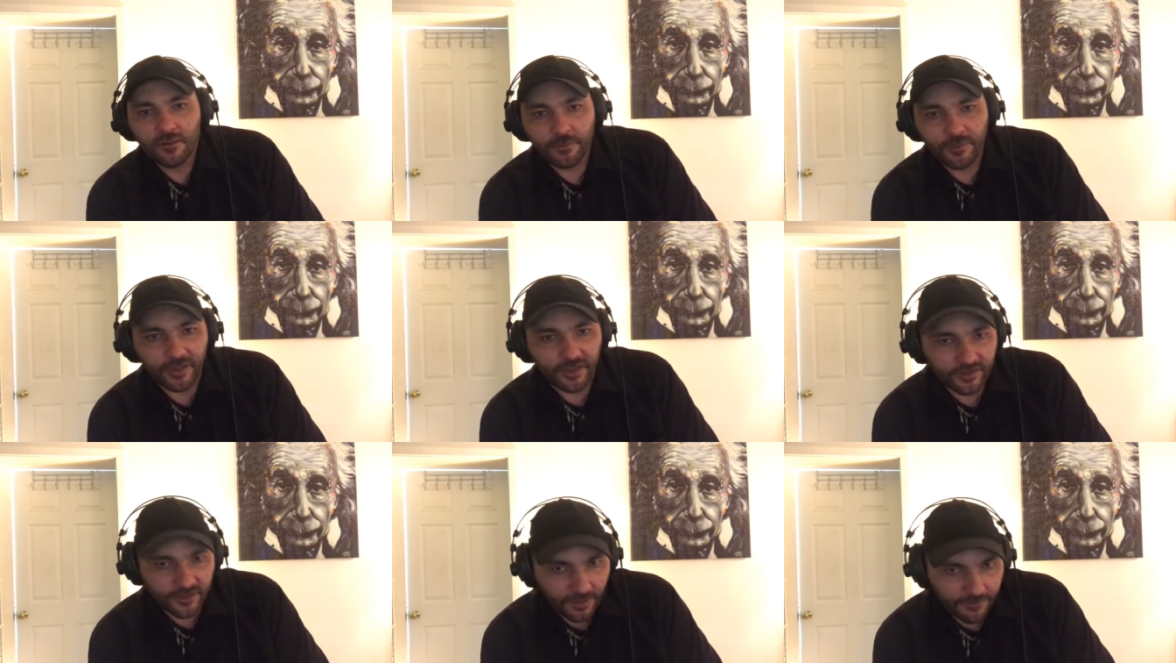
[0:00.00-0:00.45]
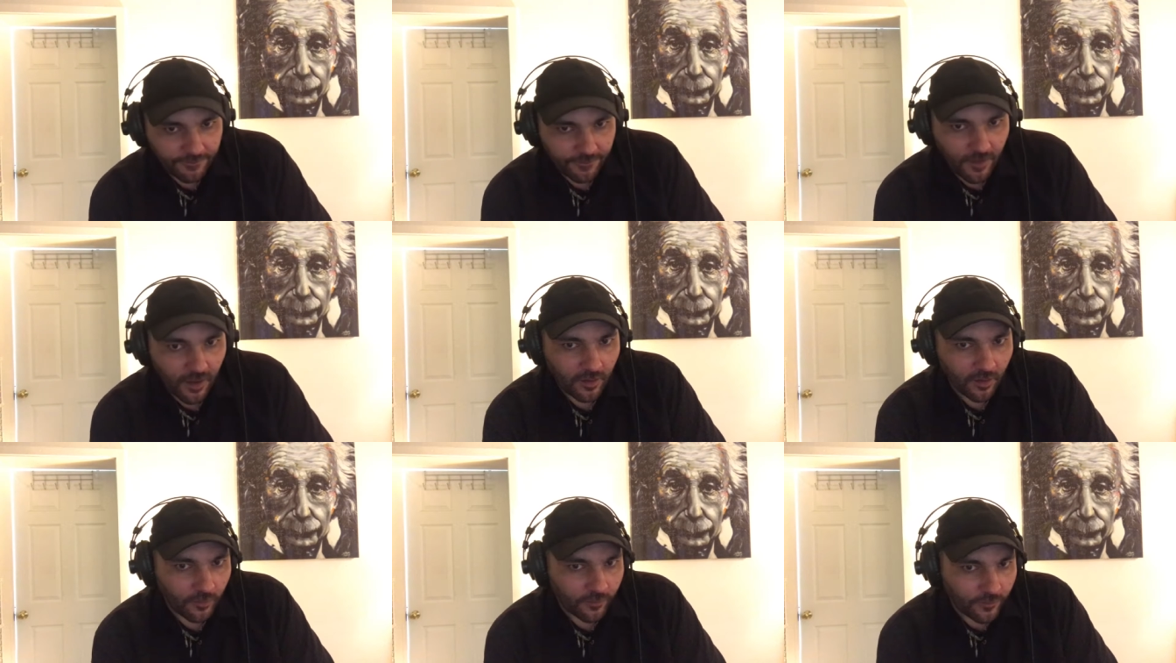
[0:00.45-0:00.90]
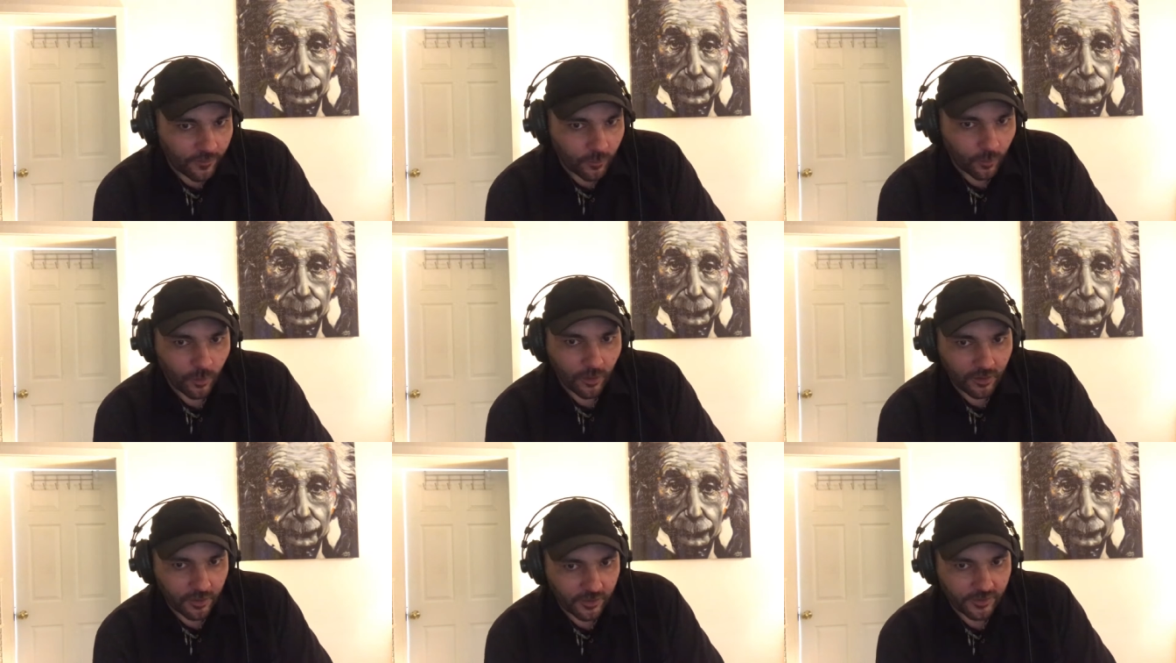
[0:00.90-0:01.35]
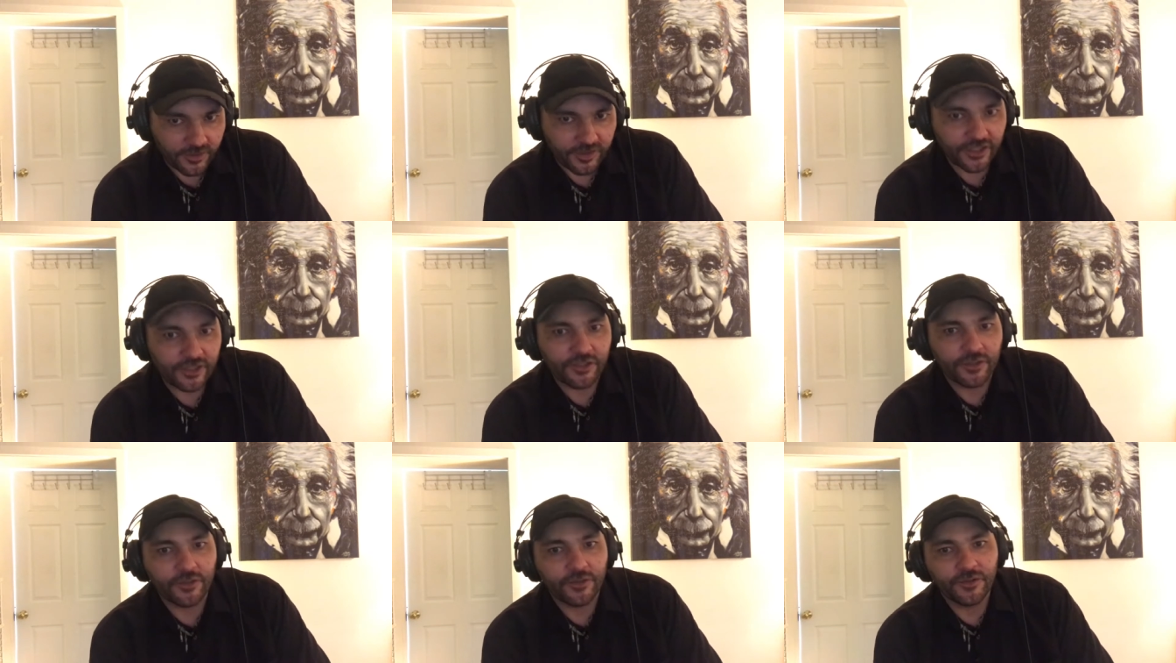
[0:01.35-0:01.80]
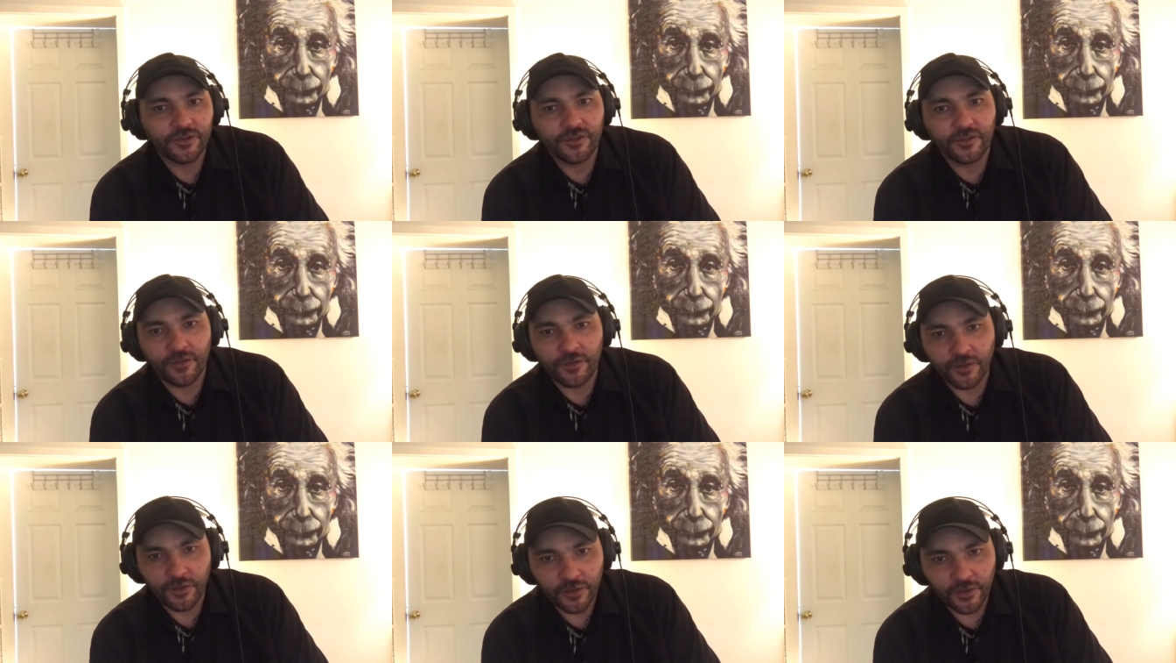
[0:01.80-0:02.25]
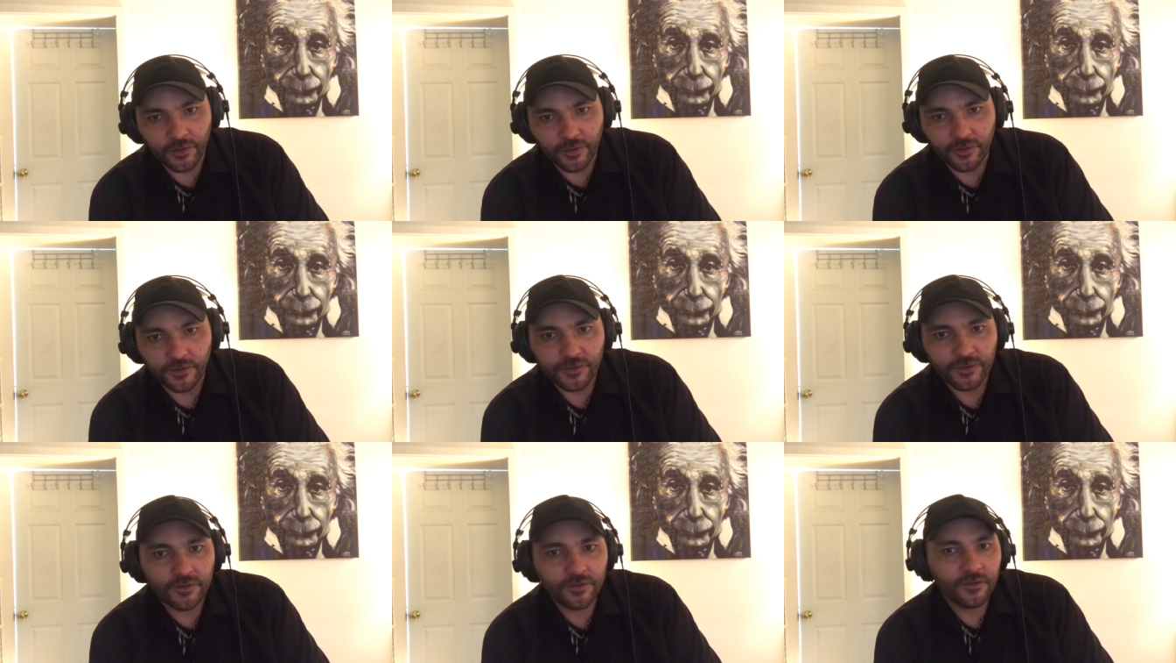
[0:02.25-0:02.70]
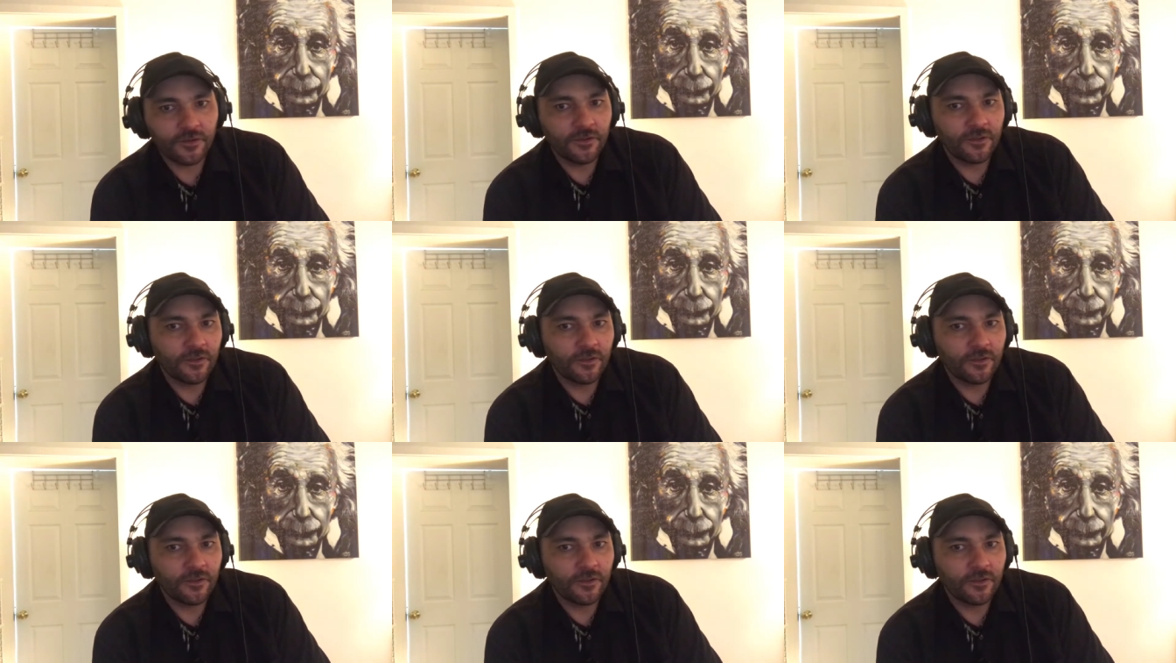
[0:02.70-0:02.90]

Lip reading: because I follow workers' issues in the news,